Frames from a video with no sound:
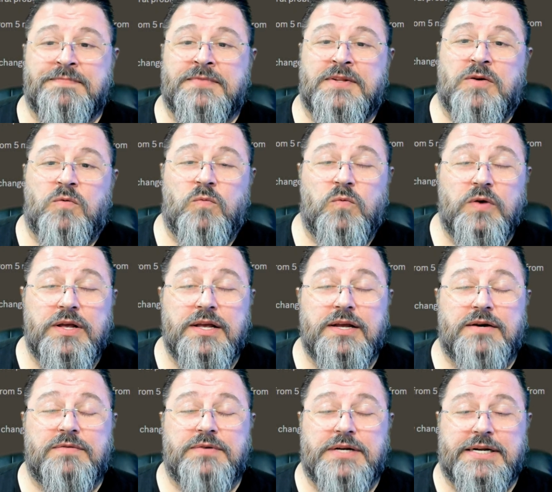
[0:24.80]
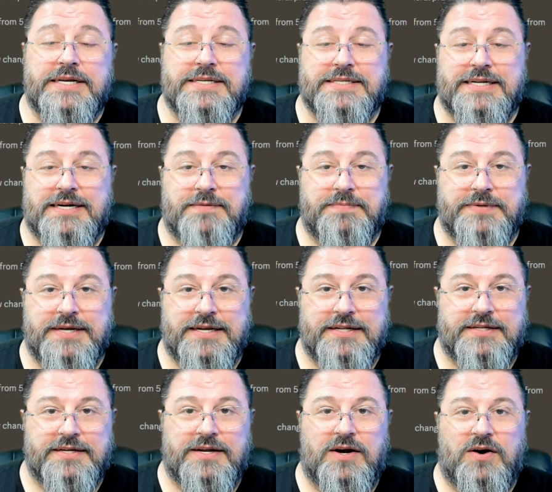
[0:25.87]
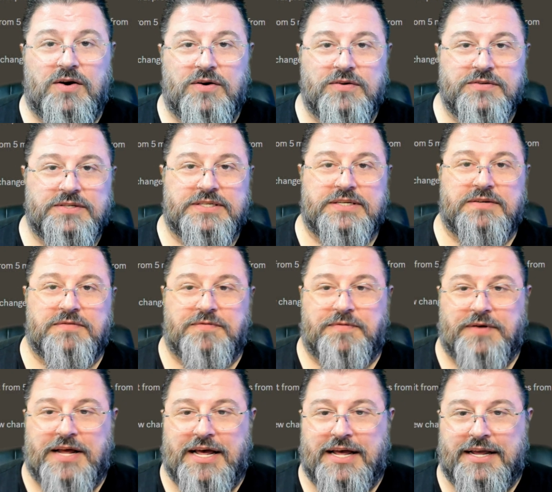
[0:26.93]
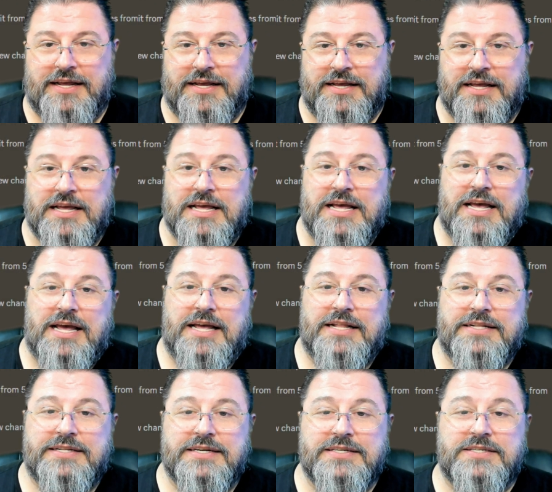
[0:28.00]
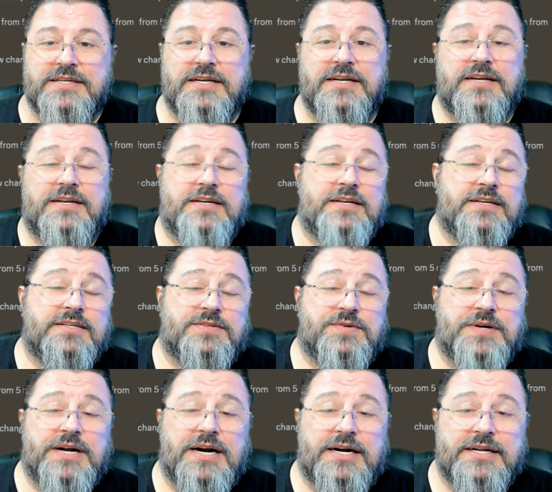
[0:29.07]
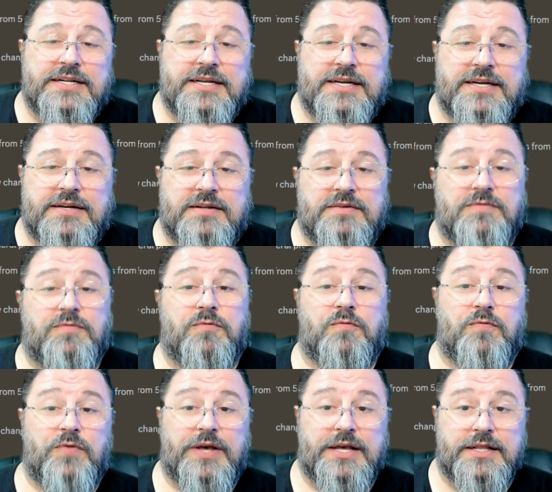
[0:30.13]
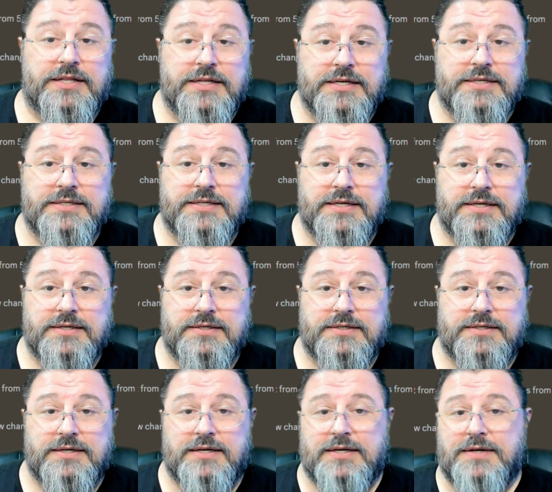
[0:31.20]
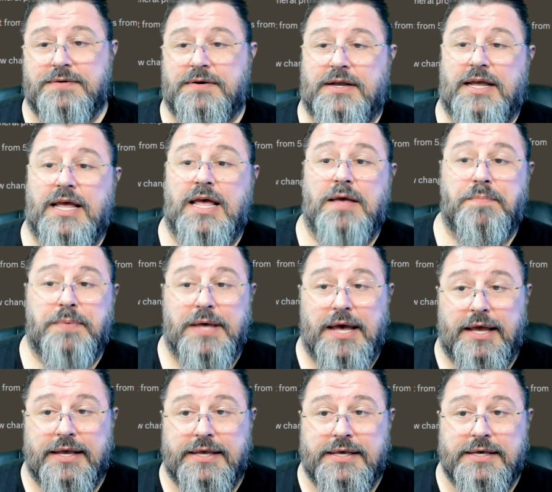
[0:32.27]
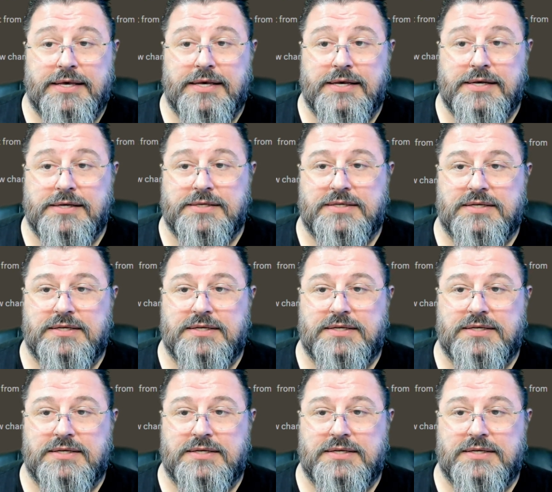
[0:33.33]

we released an update on SimFly, and this is regarding fake distance, API keys,